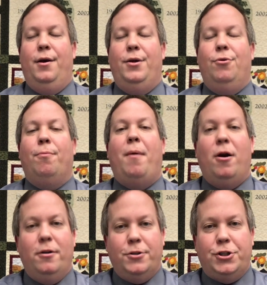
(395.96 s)
Your
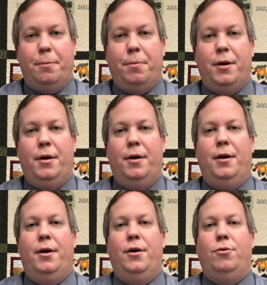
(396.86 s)
partnership,
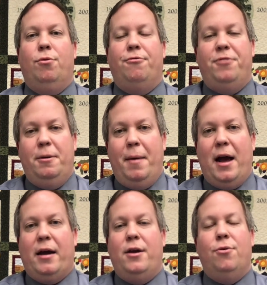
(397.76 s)
your
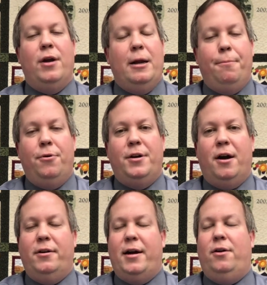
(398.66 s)
feedback, your input
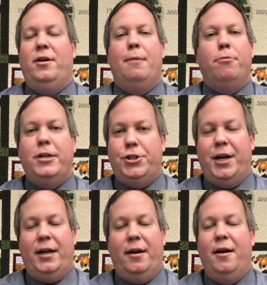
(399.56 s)
are not only
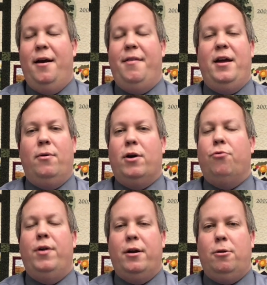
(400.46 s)
appreciated, they are a
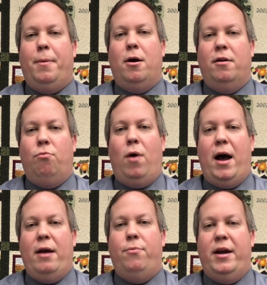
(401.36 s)
critical part of
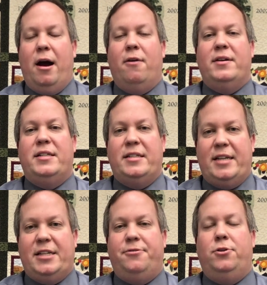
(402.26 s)
why we are a
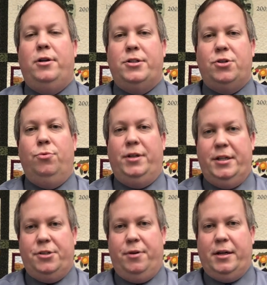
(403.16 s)
successful school
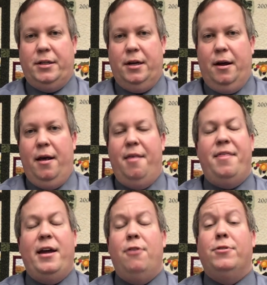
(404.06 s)
district.
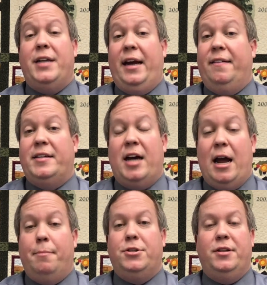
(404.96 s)
Thank you for taking the
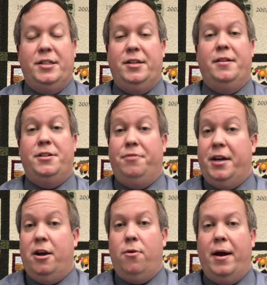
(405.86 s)
time to listen to this
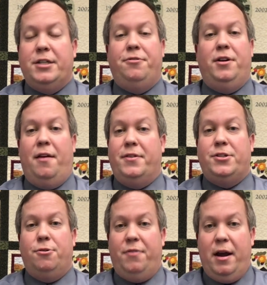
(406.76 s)
video and to fill out the
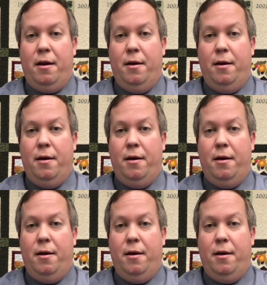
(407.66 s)
survey.